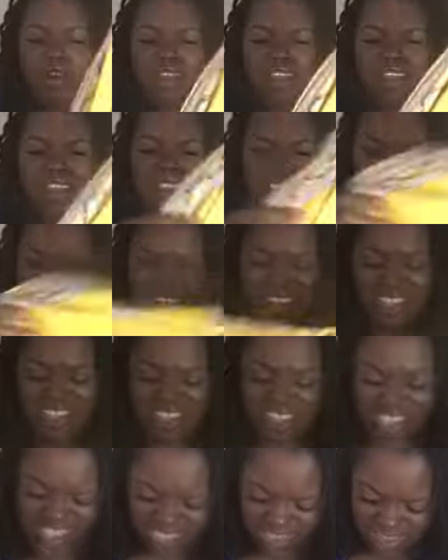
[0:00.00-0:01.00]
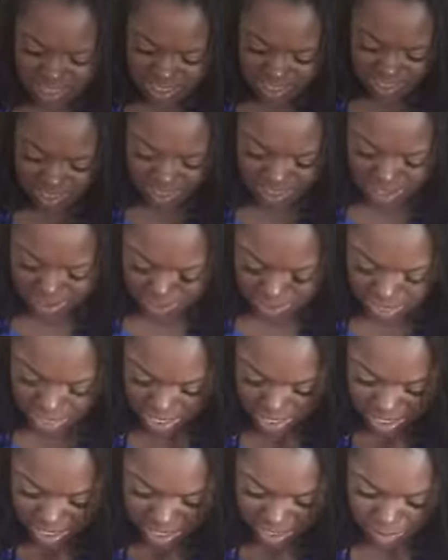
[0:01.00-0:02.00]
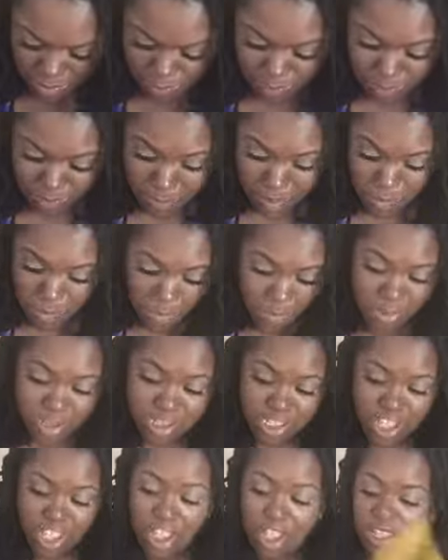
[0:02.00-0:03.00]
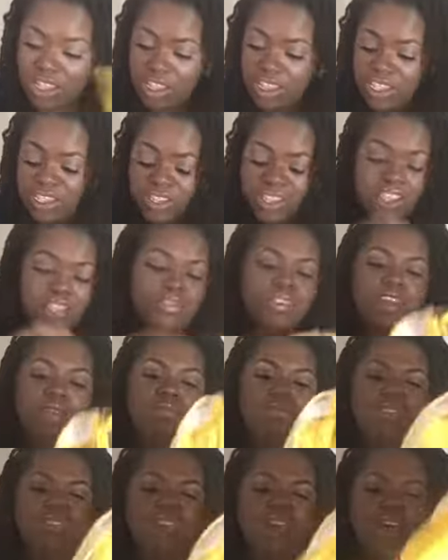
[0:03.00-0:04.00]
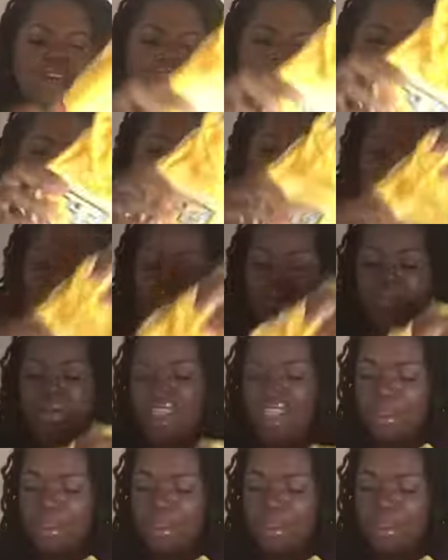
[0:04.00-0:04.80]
and also since some of this, well mostly all of this stuff comes from